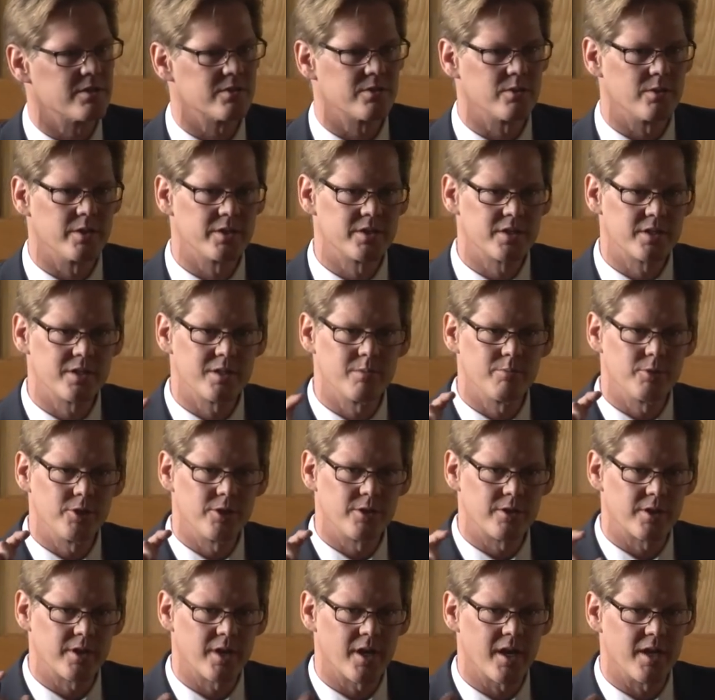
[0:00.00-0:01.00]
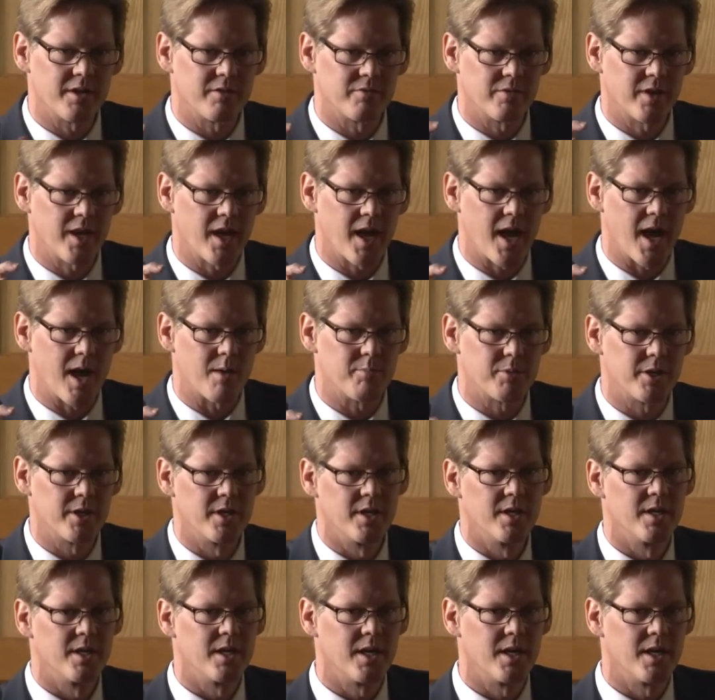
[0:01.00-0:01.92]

so a similar kind of gap.